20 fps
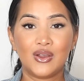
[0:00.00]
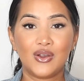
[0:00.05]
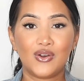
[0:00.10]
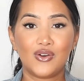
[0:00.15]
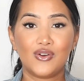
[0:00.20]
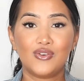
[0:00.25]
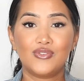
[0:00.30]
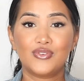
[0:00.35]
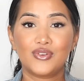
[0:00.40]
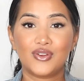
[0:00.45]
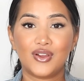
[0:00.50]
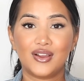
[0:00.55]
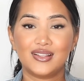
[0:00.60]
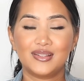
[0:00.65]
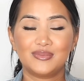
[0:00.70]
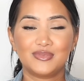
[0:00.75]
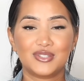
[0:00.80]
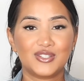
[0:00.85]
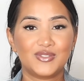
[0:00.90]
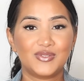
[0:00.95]

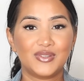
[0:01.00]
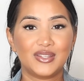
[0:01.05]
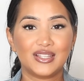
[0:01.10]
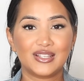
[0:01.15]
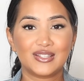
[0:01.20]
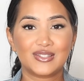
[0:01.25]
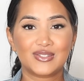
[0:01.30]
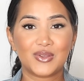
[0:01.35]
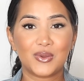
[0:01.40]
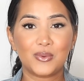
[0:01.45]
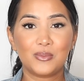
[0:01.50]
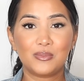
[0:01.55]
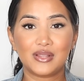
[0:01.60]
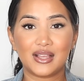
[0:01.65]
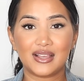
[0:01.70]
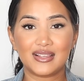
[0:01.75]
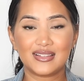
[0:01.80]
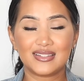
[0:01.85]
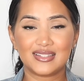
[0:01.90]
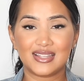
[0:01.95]
Overall, I'm just feeling so
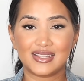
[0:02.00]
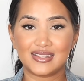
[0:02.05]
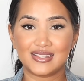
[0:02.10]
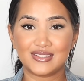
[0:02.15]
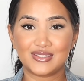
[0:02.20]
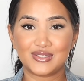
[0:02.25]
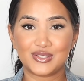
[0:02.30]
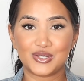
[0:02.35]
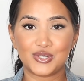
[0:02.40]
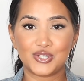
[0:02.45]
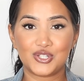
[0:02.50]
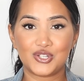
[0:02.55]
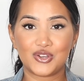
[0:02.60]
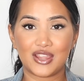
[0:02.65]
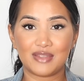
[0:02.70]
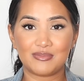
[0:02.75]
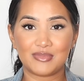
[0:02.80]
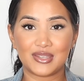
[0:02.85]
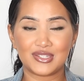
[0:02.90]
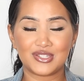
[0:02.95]
blessed that this 3rd
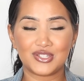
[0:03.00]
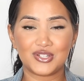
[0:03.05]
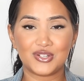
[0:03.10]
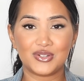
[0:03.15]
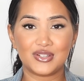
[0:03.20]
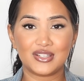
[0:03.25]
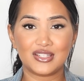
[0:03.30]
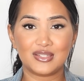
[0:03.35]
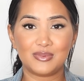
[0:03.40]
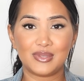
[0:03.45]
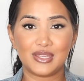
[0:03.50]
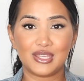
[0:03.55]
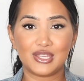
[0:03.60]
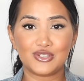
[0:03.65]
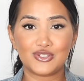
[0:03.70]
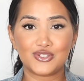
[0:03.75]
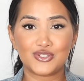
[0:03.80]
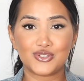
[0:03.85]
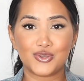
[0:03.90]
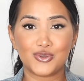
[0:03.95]
trimester is
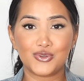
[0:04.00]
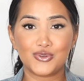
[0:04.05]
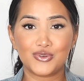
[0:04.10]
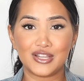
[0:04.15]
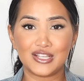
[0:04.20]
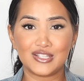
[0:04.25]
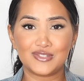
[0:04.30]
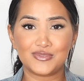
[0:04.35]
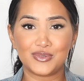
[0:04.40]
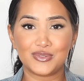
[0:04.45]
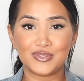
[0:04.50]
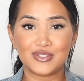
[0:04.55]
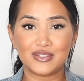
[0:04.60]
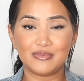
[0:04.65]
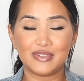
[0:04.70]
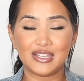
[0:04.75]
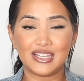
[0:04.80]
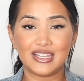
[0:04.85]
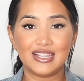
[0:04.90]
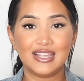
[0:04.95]
being so graceful to
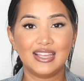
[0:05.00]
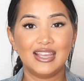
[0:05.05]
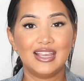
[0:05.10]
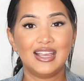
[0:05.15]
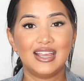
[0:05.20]
me.